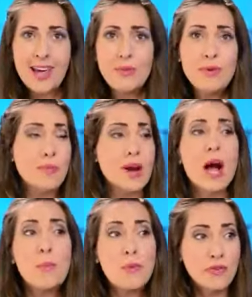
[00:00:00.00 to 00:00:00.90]
How do we break
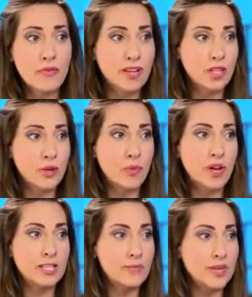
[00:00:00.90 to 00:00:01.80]
up with a friendship
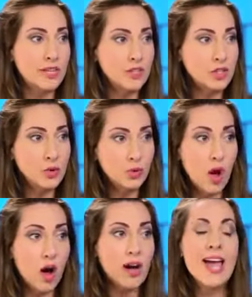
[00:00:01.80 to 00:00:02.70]
when it's been too
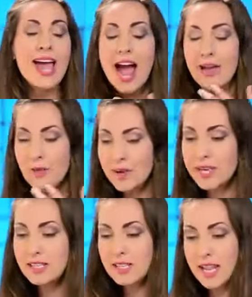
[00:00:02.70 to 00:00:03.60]
long? And the
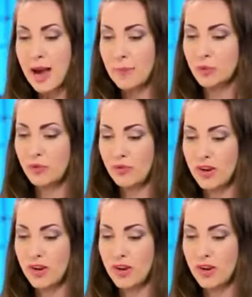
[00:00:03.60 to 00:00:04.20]
biggest thing that happens with